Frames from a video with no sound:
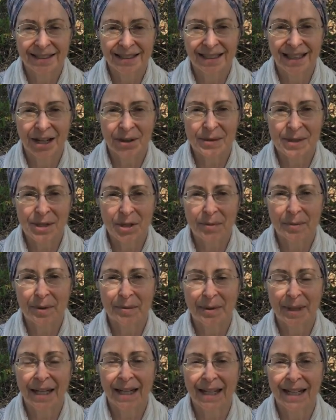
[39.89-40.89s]
Now, as human
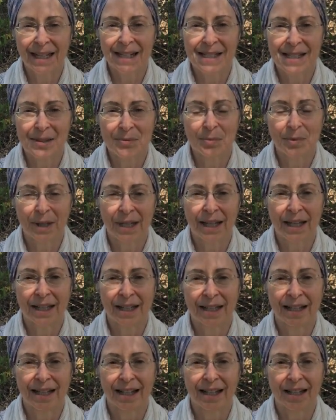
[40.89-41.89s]
beings, we
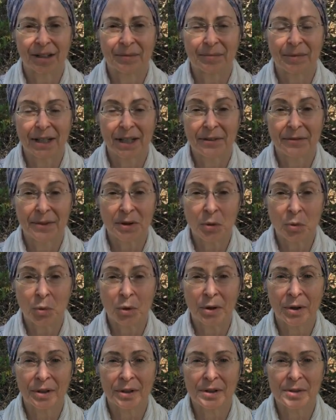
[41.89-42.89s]
live in a
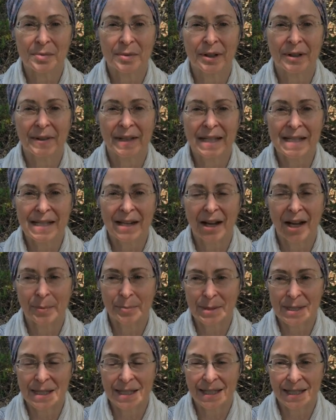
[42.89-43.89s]
world where these
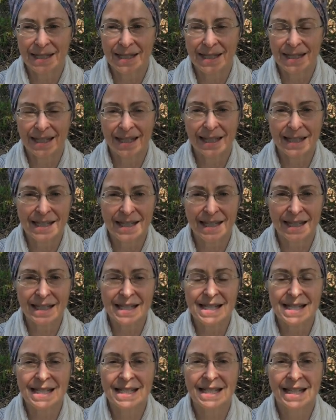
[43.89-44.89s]
opposites
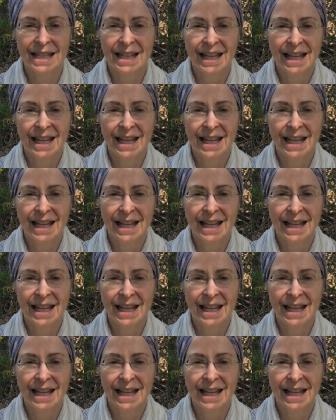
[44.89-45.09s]
exist,